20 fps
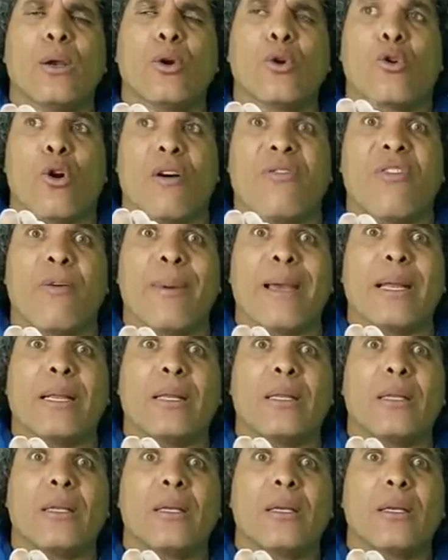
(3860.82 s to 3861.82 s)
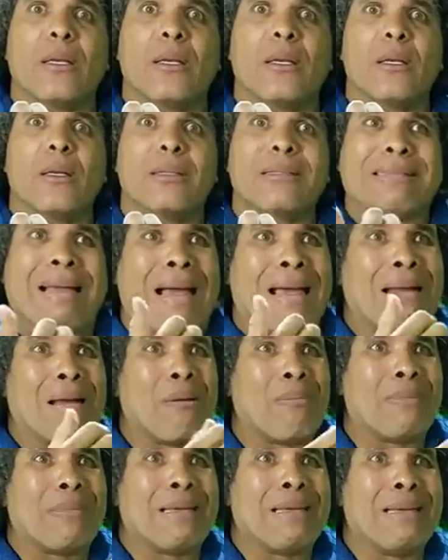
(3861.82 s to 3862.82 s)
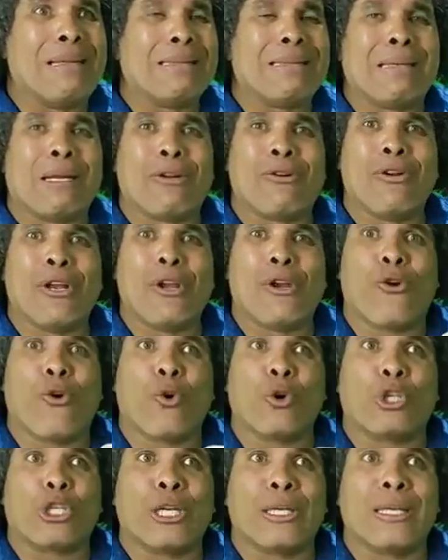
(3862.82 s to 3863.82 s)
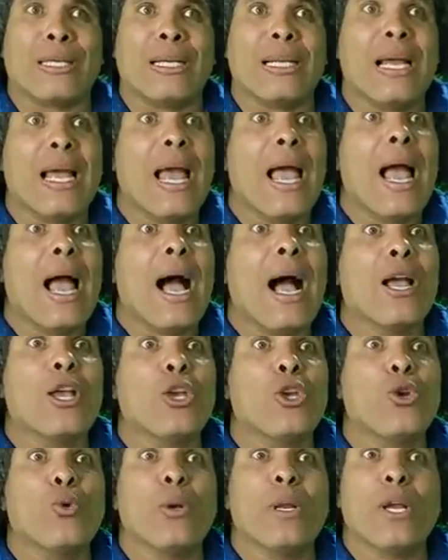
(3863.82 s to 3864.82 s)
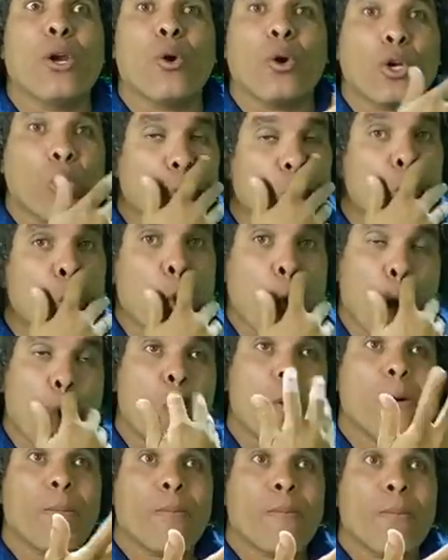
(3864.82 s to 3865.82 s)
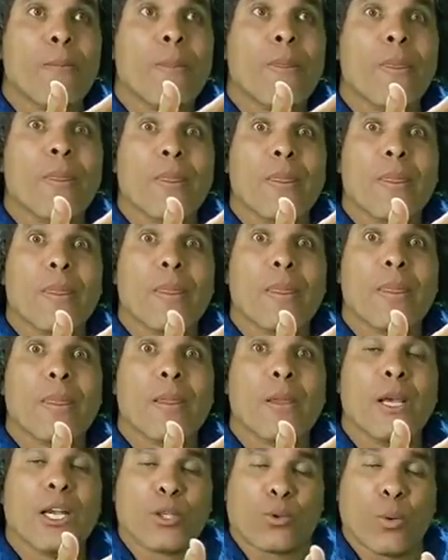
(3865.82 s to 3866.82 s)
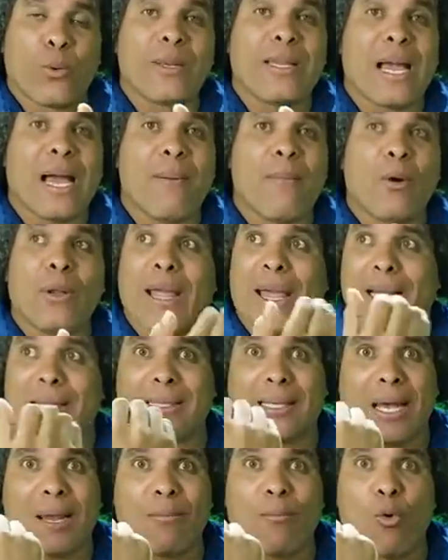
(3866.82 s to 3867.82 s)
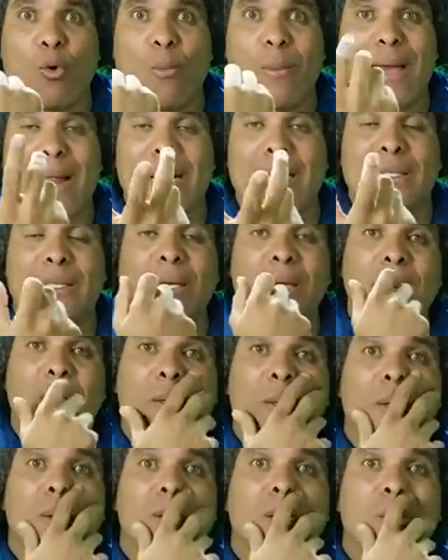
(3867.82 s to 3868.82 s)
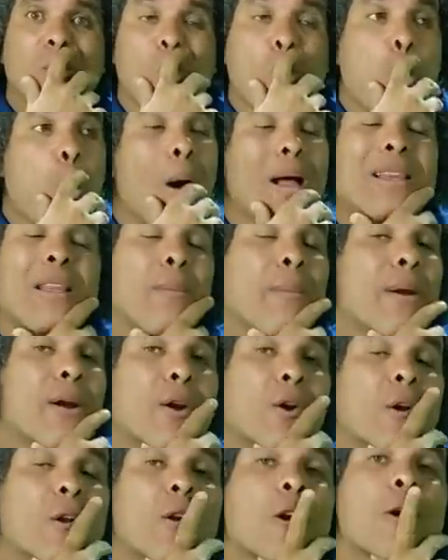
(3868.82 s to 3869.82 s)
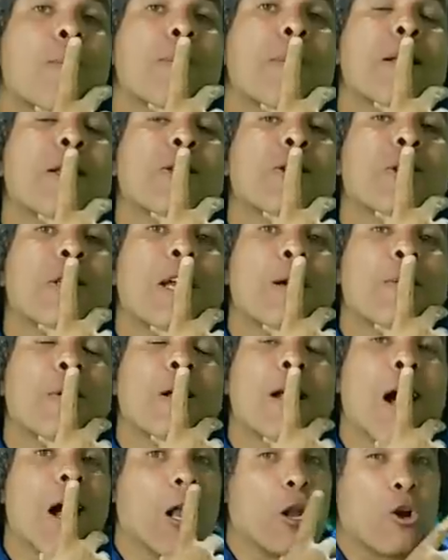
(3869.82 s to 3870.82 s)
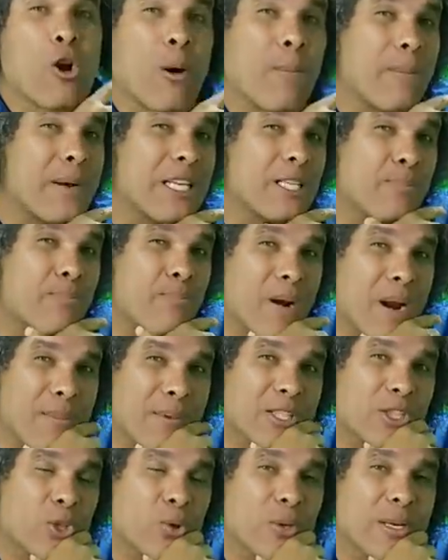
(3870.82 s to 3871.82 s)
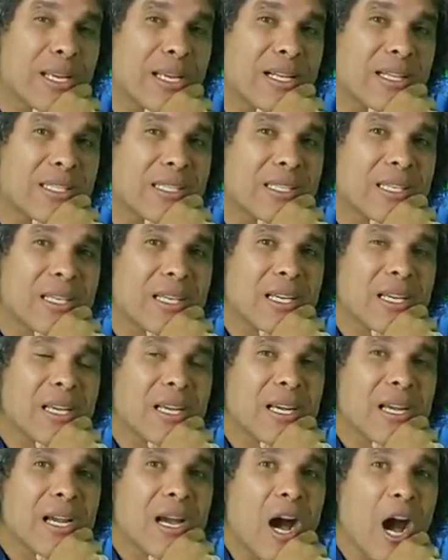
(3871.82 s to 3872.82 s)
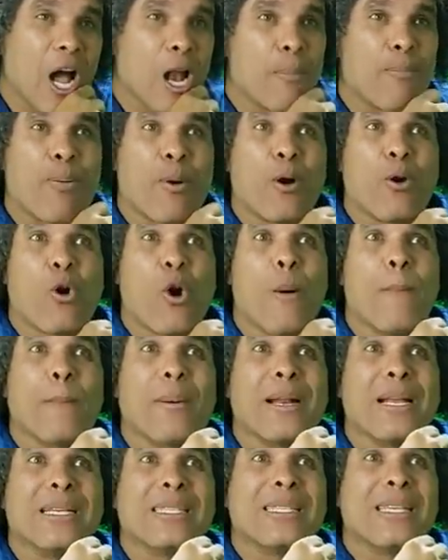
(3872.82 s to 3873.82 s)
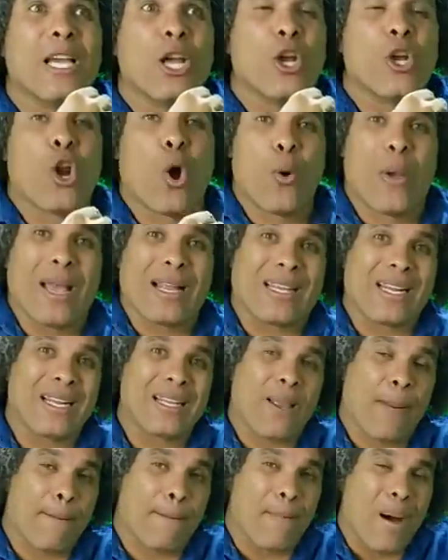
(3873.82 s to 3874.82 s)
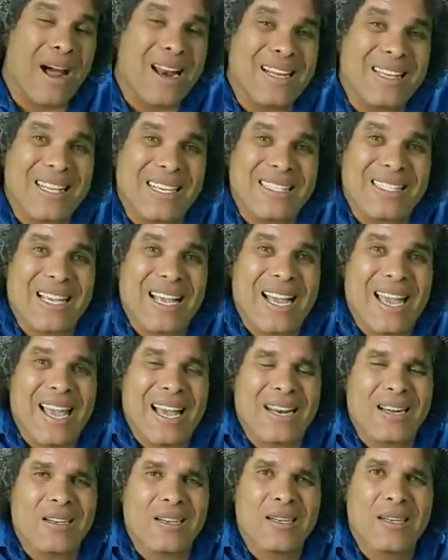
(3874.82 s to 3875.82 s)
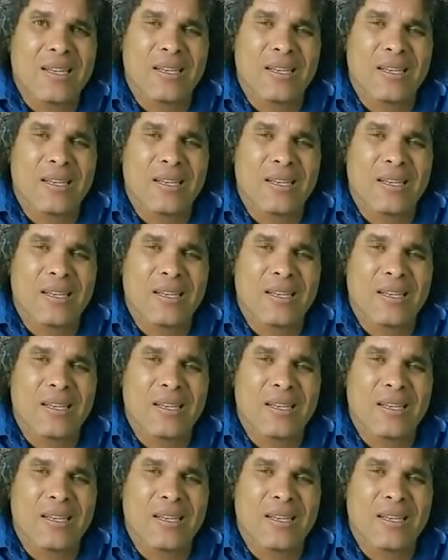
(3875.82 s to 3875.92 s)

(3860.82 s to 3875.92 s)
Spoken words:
government tying up deals, not negotiating, are you know. Is what we're talking about, Exxon Mobil and stuff. What American companies are you talking about? Are companies promise you deals? Are companies now getting into politics in Guyana?